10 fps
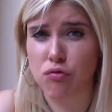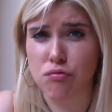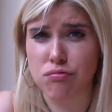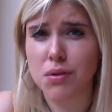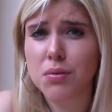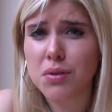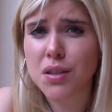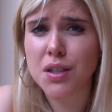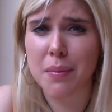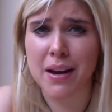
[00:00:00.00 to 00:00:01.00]
rude
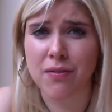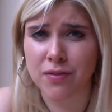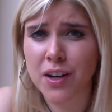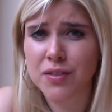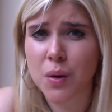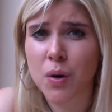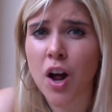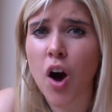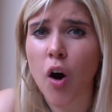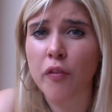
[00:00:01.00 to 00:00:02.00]
to make fun of someone
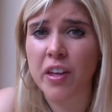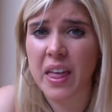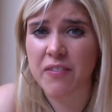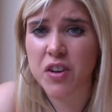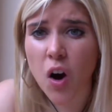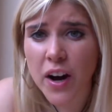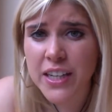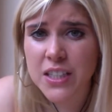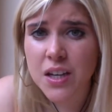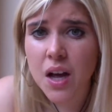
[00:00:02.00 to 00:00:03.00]
after they've died.